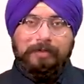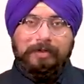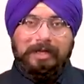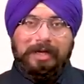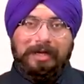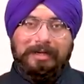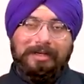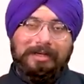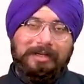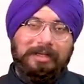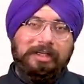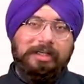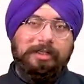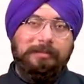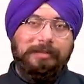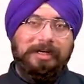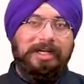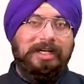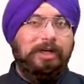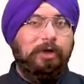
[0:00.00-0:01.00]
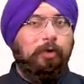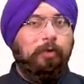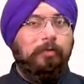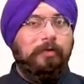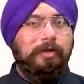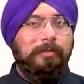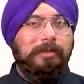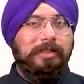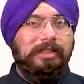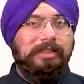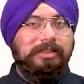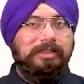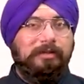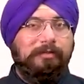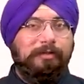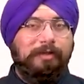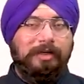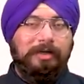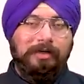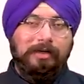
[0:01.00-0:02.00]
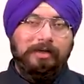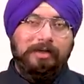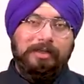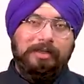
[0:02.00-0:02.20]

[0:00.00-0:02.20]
And ultimately, who will be the sufferer?